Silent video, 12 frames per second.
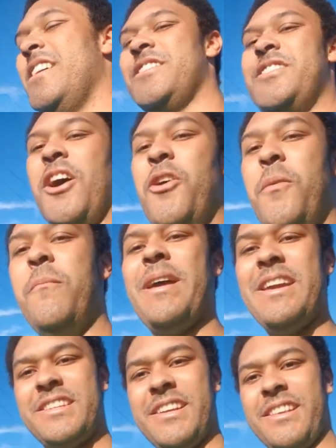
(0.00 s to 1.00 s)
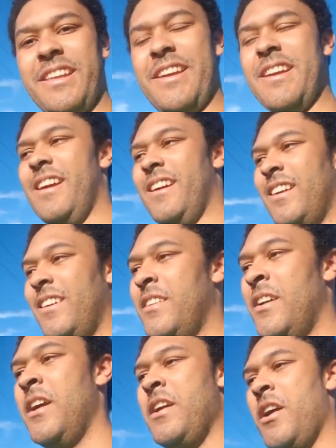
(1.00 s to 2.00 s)
So basically,
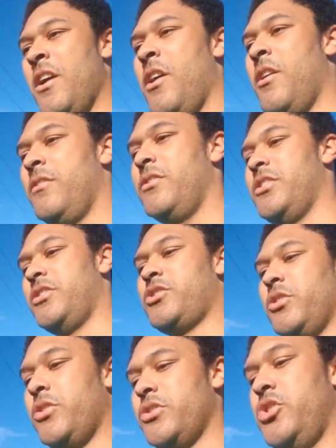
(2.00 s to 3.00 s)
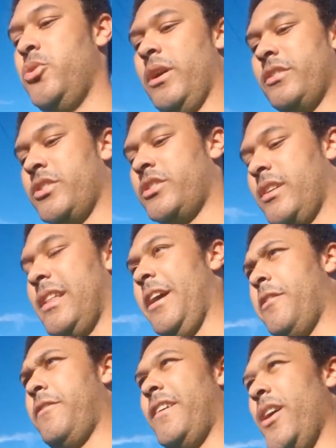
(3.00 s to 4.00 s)
just to
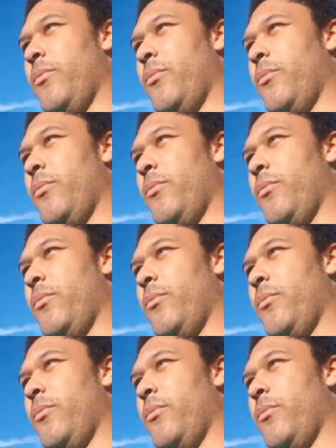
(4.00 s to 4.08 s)
clarify,